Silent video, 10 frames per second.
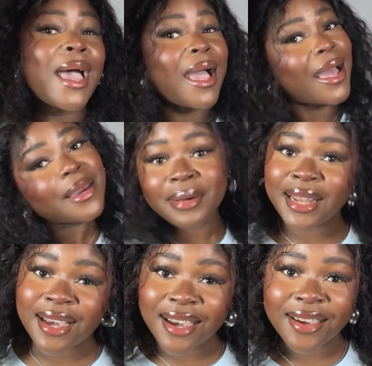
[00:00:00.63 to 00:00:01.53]
Hi, my
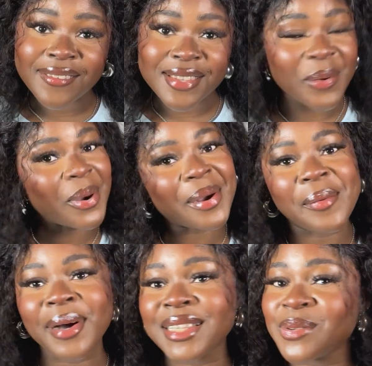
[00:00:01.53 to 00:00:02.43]
loves. Welcome
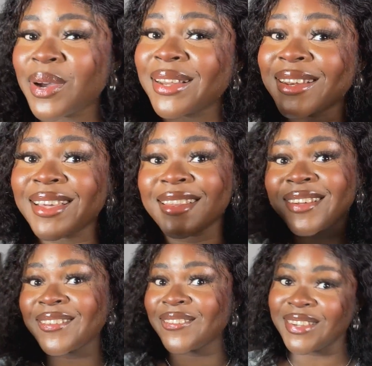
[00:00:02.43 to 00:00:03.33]
back to
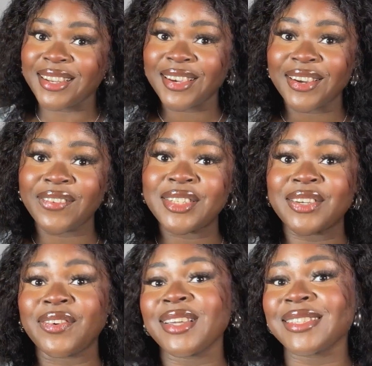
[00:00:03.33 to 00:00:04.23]
another video. If it's
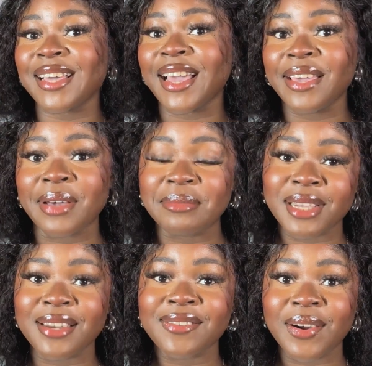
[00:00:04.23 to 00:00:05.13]
your first time, I'm
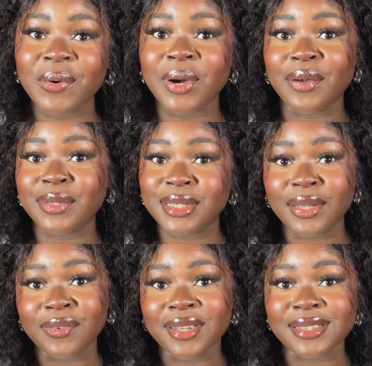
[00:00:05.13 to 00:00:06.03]
Jennifer Owen. It's my
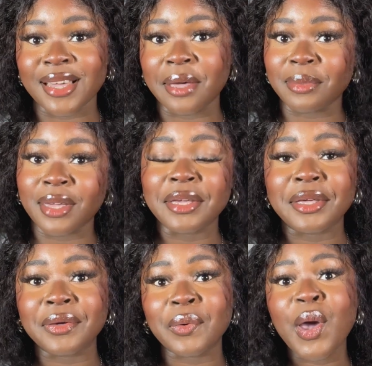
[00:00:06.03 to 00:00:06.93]
first time. Thank
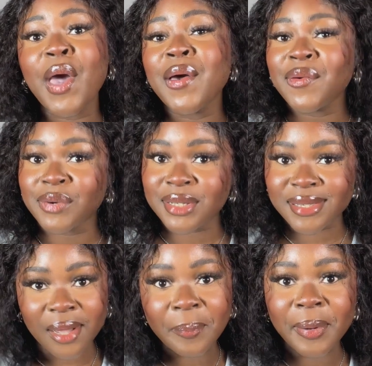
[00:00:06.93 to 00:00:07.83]
you for
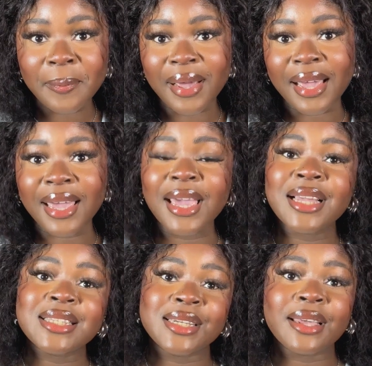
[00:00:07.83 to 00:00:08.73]
stopping by.
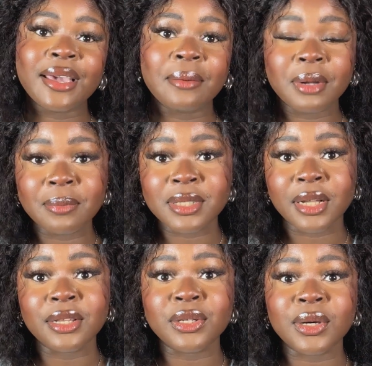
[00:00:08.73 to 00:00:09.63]
Today, I'm going to be
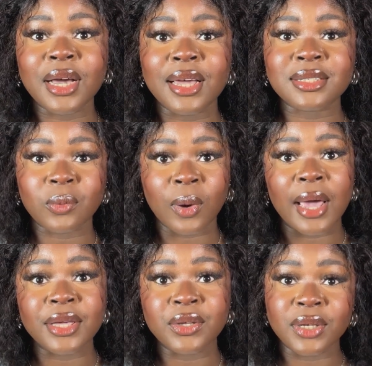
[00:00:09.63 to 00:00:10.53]
telling you guys
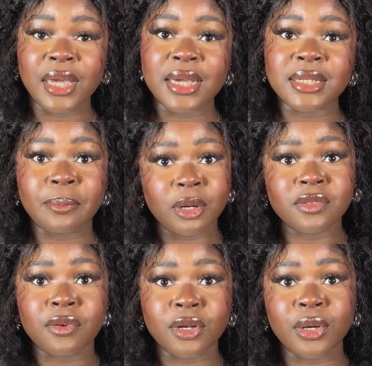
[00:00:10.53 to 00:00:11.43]
why you need a
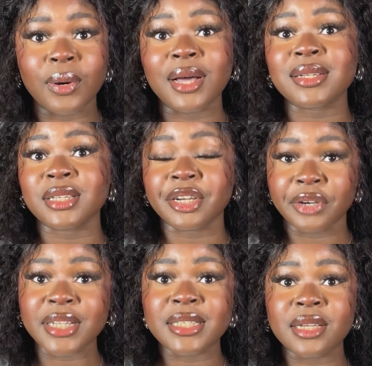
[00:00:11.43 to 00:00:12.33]
portfolio as a
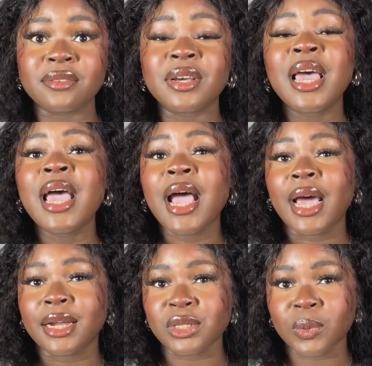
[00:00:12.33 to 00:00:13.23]
creative
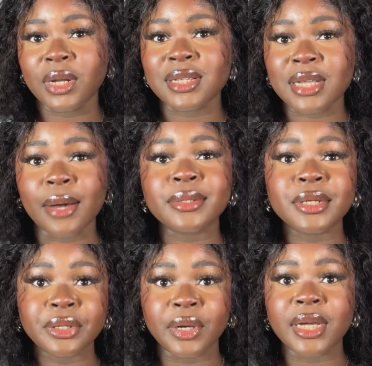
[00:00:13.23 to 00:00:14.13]
and as well as how to
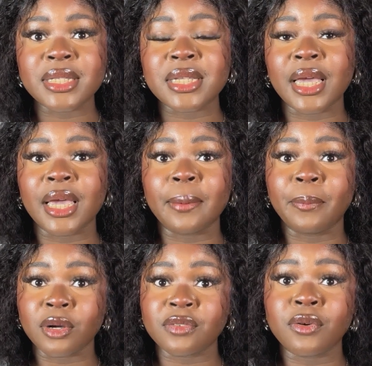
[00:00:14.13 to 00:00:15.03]
create a
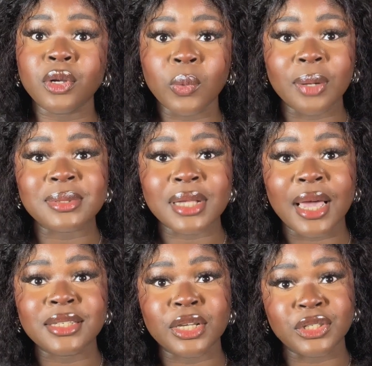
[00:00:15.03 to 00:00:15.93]
portfolio
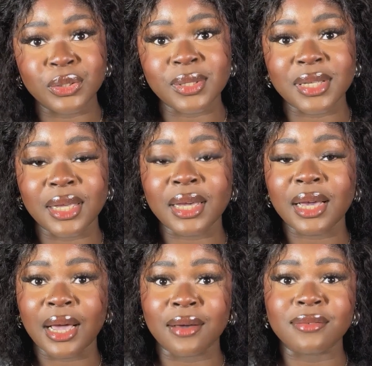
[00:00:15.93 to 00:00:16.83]
website using
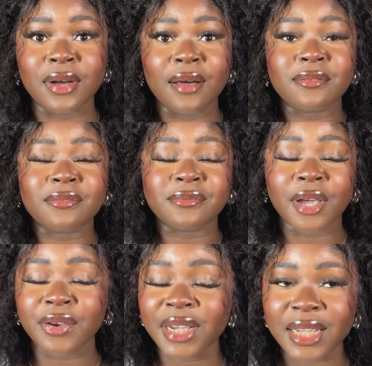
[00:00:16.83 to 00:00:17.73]
Canva.
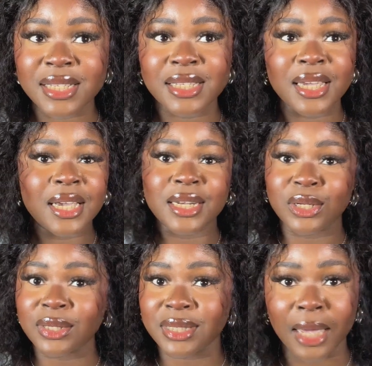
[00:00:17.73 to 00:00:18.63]
Very easy,
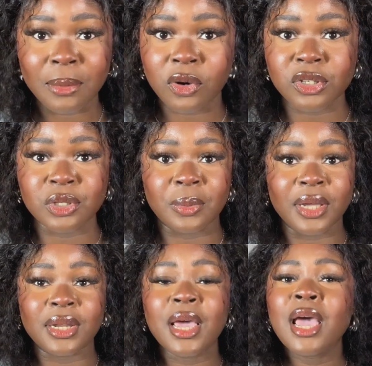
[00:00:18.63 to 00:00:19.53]
not time
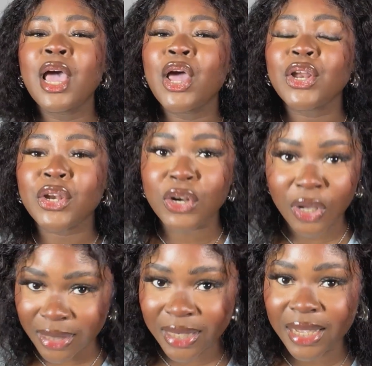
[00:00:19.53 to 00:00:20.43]
consuming,
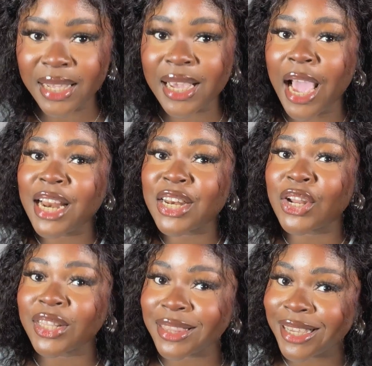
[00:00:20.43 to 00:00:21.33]
nothing
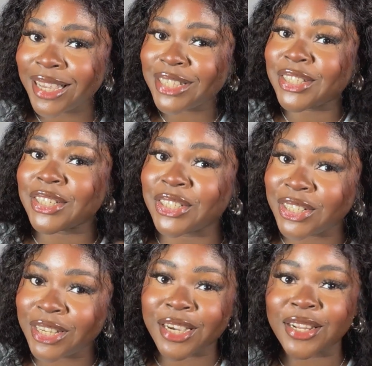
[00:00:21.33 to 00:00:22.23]

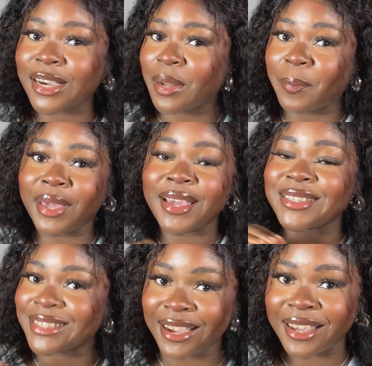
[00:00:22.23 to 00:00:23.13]
shishi. You're not going to pay a
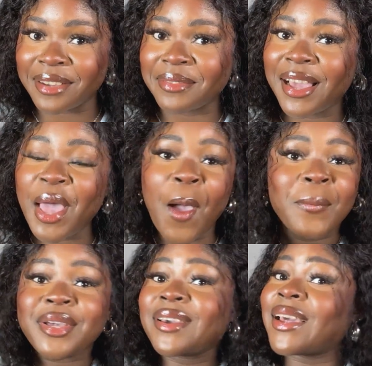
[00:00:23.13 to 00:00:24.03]
dime, but
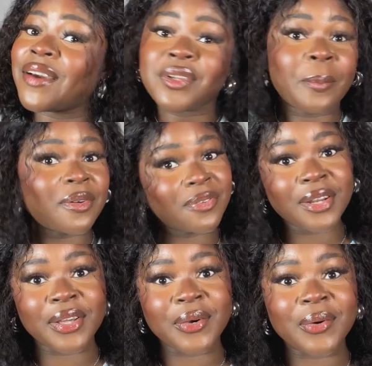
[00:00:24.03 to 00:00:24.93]
you're going to have your
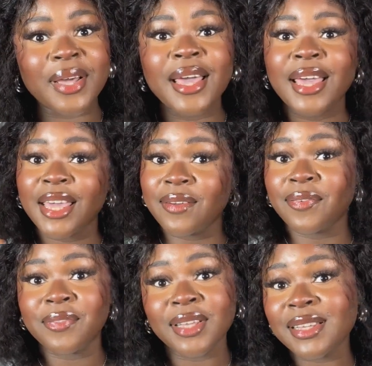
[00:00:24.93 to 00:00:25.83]
portfolio. If
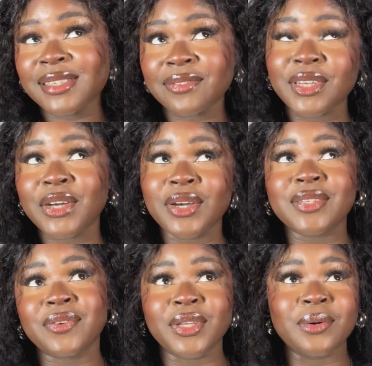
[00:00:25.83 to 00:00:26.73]
this video is
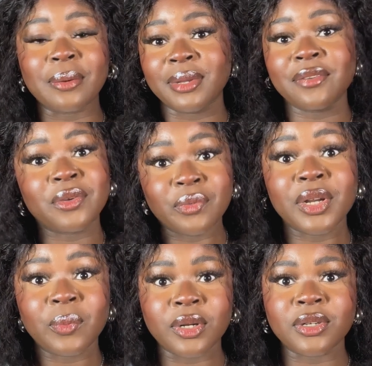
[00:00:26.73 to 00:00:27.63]
for you, I mean, if you really
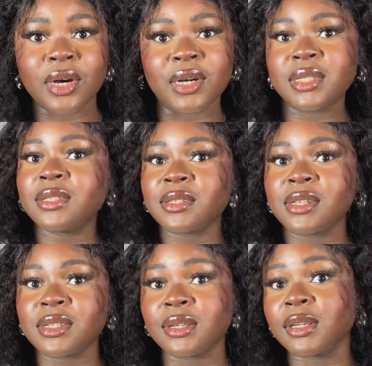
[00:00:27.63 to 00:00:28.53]
want to know how to do
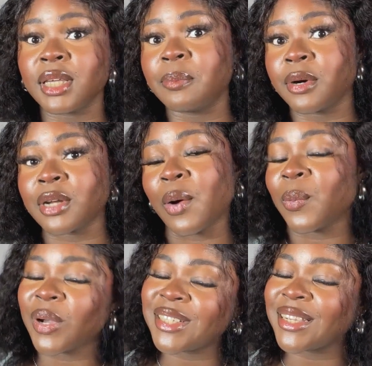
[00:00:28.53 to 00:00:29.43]
this, then keep on
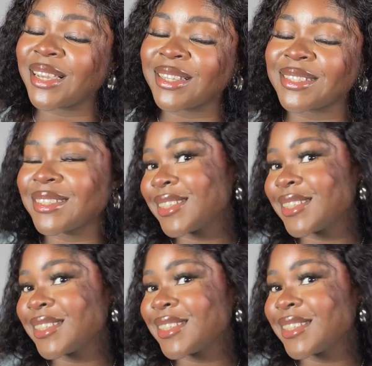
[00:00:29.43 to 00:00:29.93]
watching.